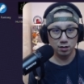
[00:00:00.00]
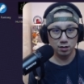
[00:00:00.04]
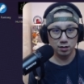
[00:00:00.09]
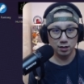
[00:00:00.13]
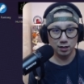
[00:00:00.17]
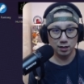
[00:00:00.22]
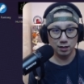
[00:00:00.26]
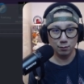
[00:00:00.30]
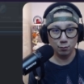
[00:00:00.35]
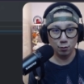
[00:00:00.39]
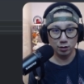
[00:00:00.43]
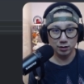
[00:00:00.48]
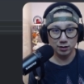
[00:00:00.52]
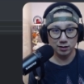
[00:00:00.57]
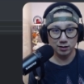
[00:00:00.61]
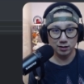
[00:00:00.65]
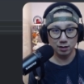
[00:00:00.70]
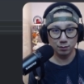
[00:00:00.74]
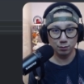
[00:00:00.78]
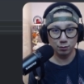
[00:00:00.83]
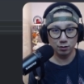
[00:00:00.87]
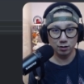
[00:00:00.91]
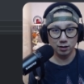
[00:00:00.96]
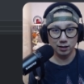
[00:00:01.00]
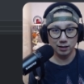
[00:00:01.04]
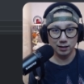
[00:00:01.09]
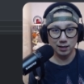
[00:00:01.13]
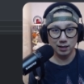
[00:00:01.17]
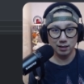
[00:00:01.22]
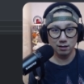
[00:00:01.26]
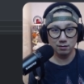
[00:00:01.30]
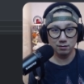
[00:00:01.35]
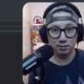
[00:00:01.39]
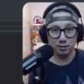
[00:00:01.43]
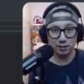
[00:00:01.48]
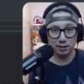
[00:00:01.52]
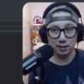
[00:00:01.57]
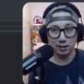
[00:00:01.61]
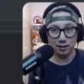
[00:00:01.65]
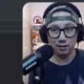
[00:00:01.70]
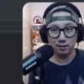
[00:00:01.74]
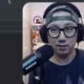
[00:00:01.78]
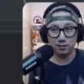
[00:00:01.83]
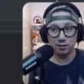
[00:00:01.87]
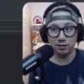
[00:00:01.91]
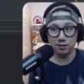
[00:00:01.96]
It works as double click now. Yeah,
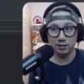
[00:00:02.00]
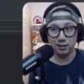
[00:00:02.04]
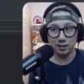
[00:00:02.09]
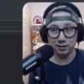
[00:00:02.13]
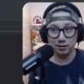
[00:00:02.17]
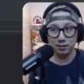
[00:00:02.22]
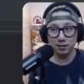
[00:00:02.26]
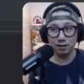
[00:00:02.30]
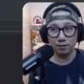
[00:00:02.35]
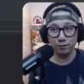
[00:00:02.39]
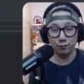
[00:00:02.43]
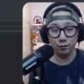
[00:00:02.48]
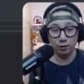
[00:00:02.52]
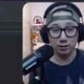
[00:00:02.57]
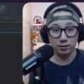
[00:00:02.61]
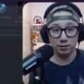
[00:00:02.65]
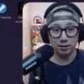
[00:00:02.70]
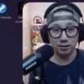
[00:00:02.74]
there's a difference.